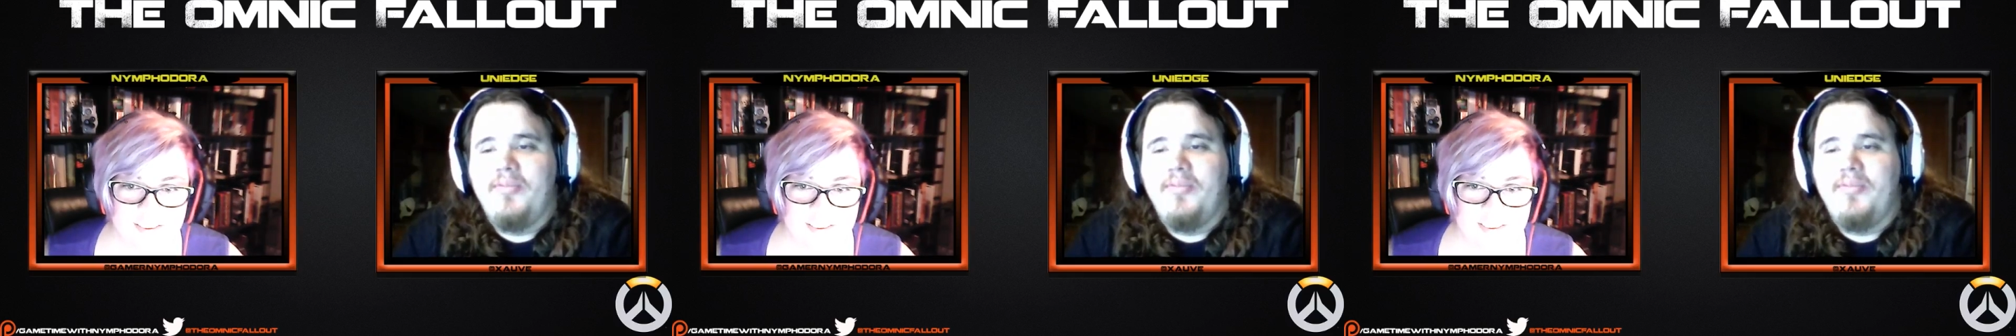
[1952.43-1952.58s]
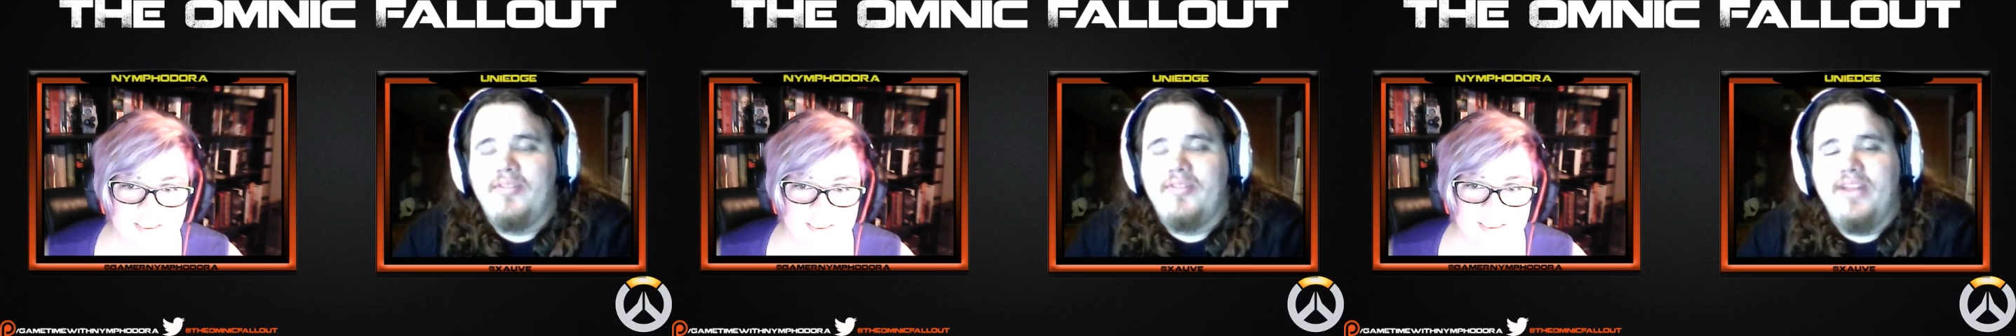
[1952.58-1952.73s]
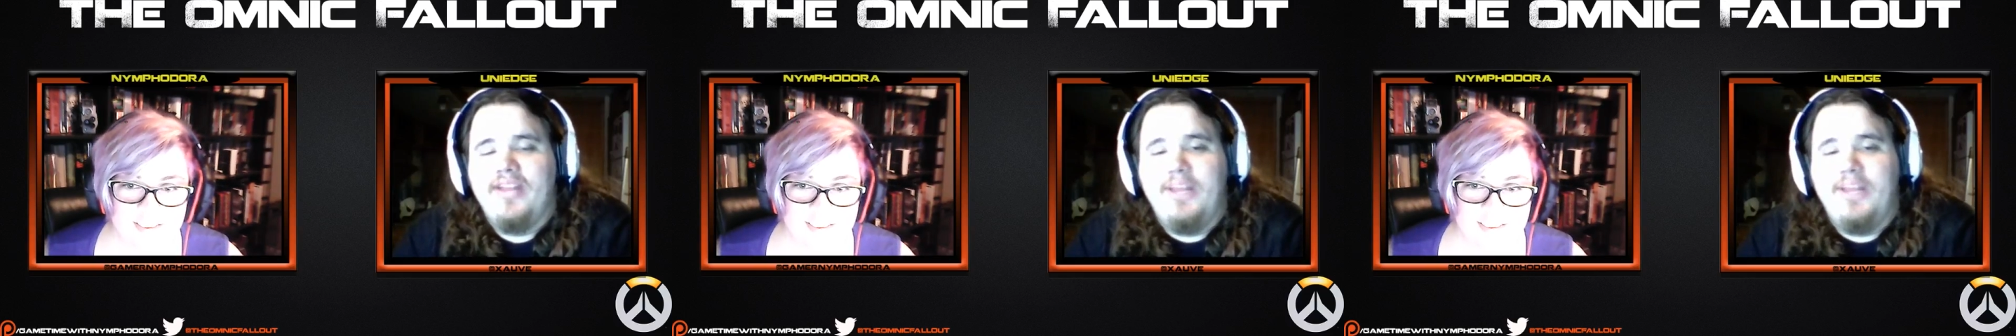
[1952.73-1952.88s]

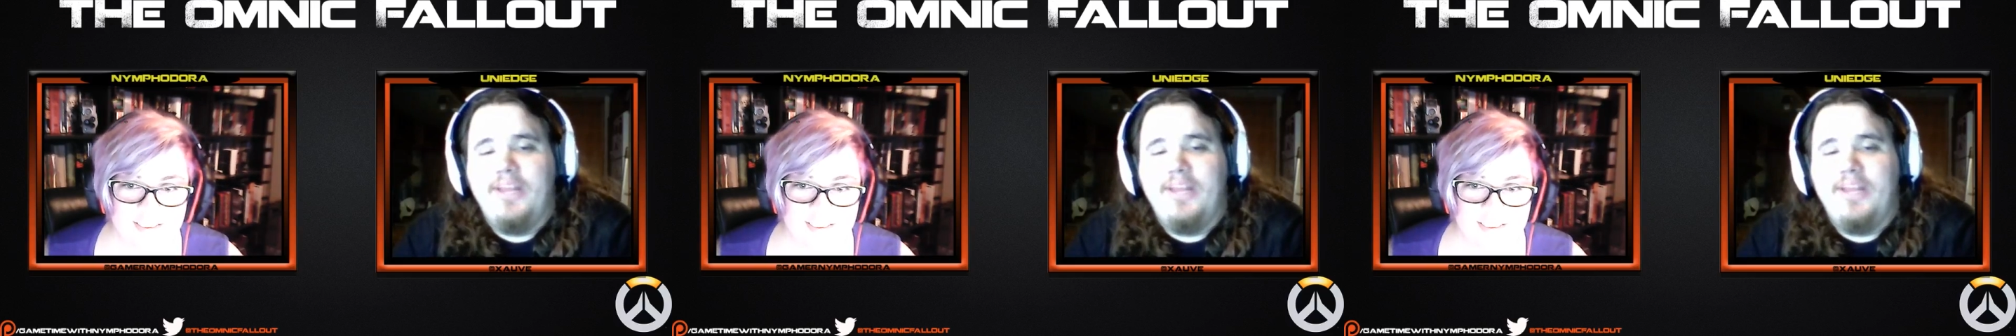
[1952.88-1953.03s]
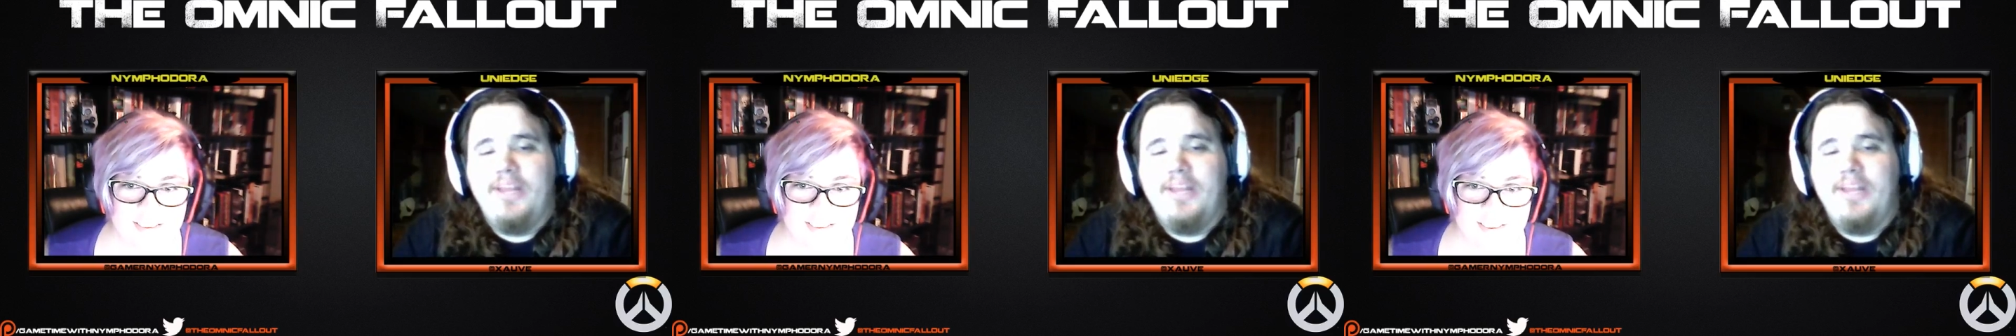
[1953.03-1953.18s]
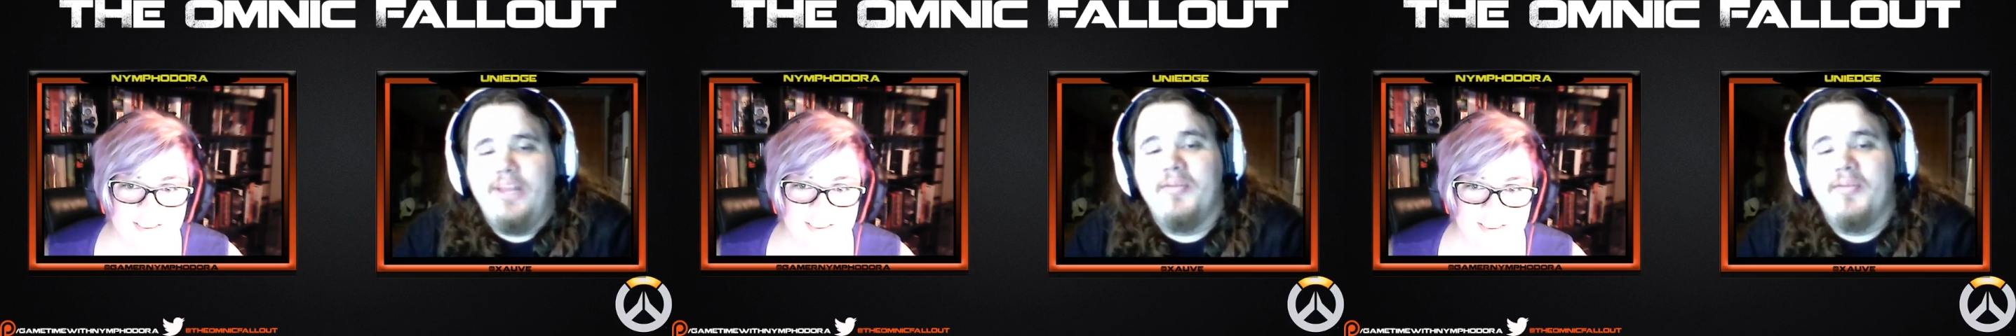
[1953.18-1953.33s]
for
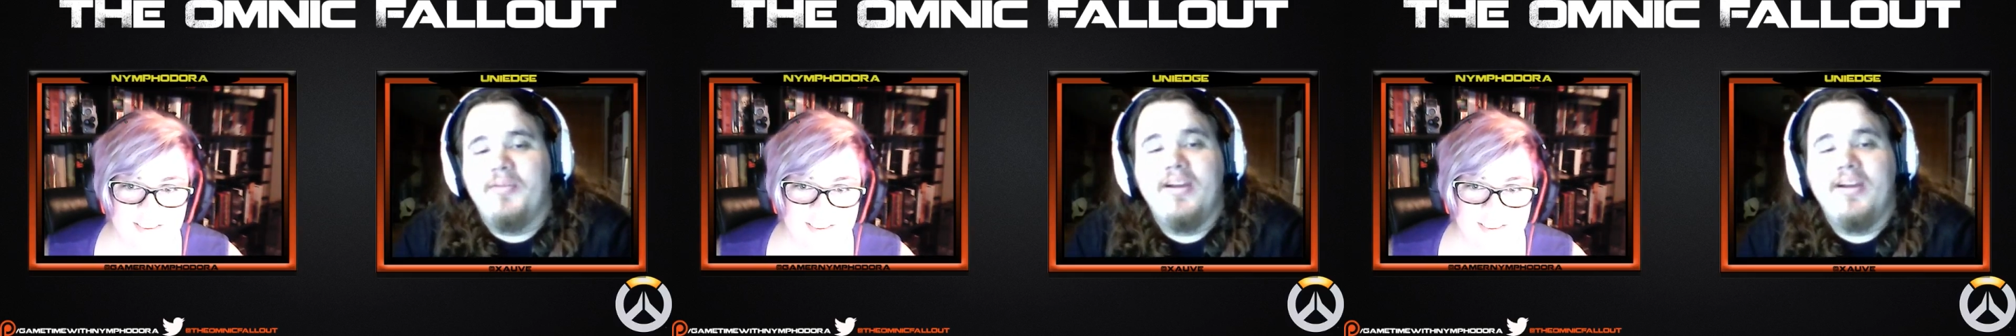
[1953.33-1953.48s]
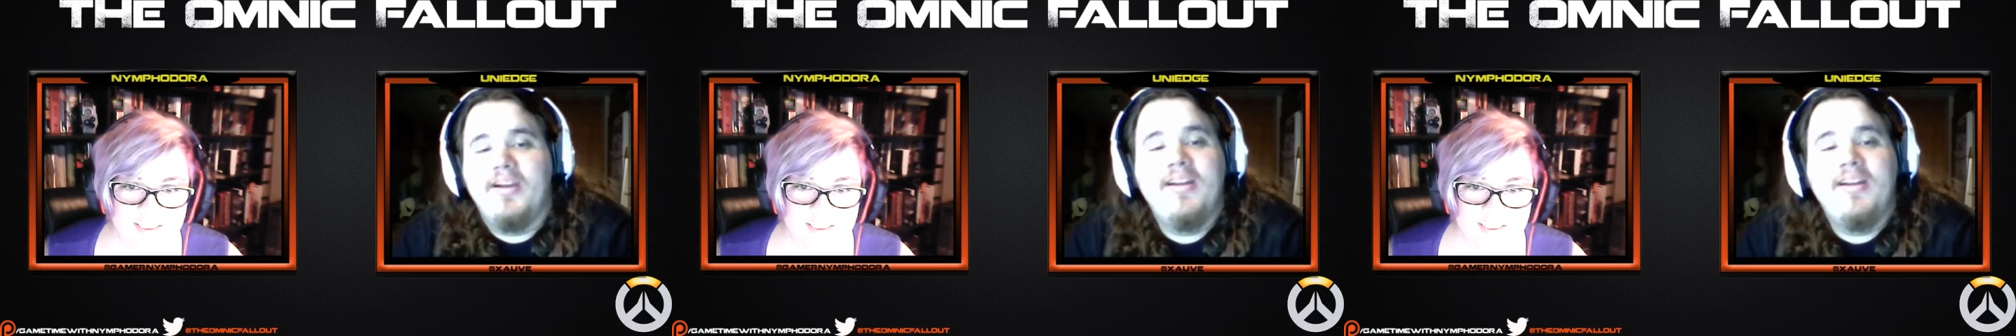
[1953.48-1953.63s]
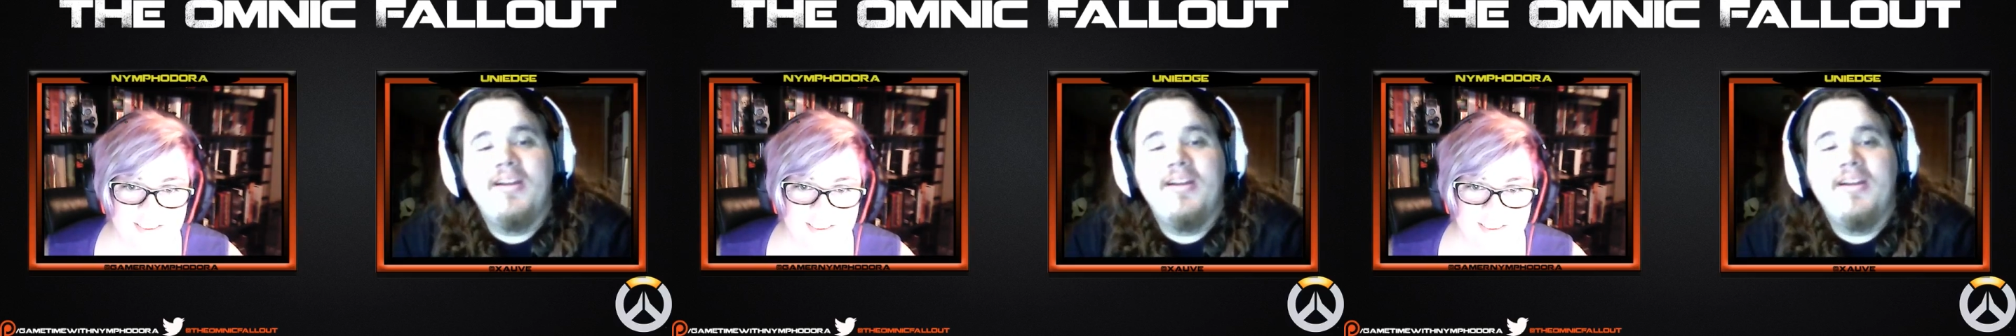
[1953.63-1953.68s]
anybody to wear.